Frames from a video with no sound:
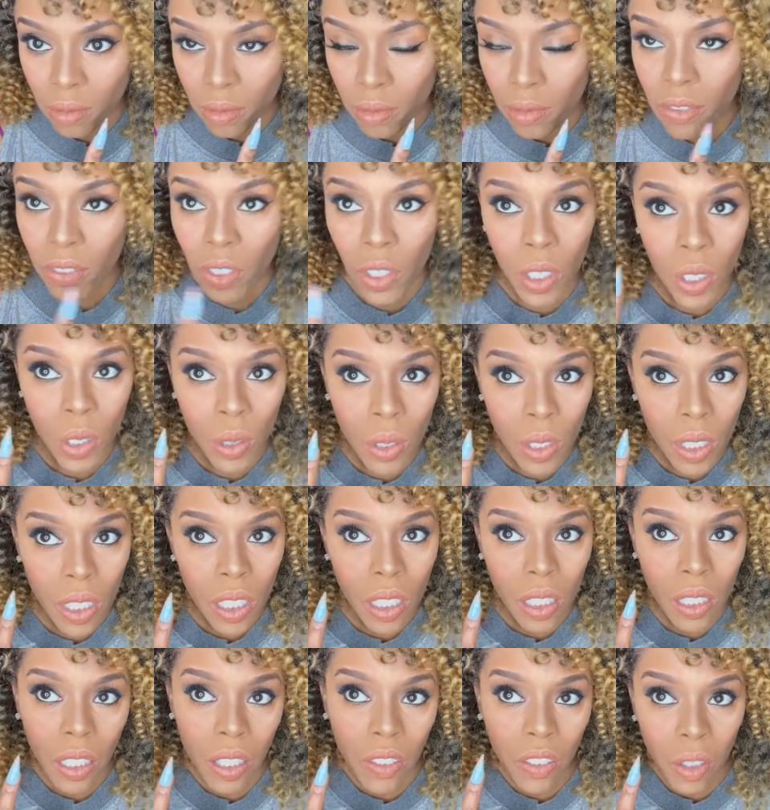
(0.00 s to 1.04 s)
to
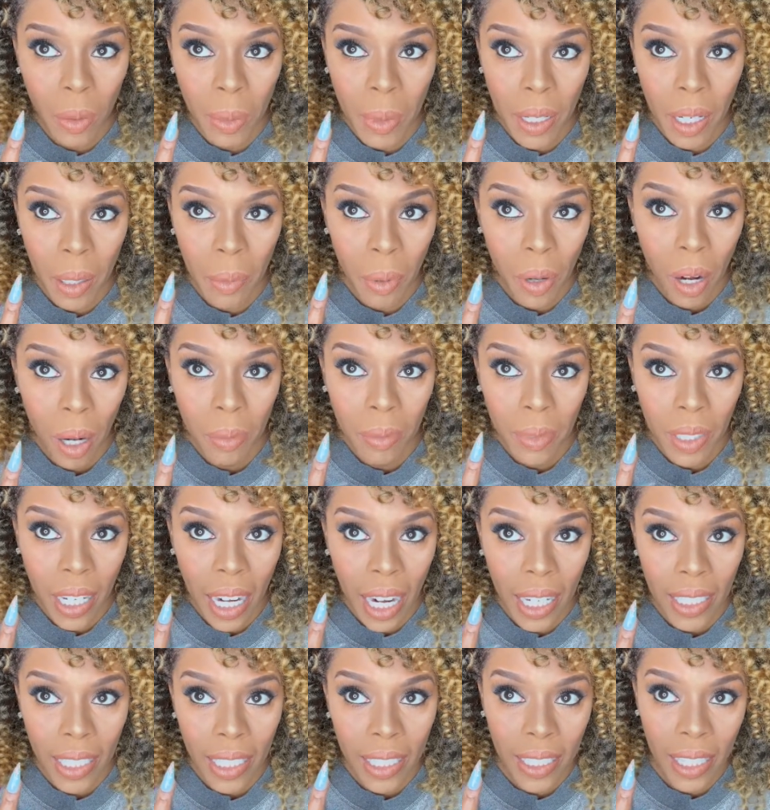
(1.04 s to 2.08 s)
deliver me a problem that I
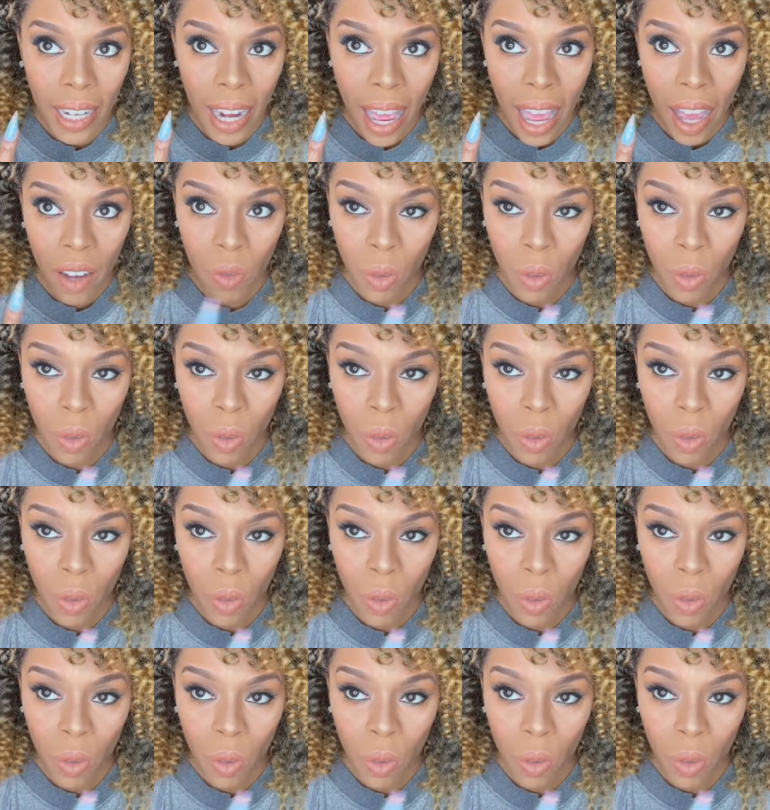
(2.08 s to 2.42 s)
didn't have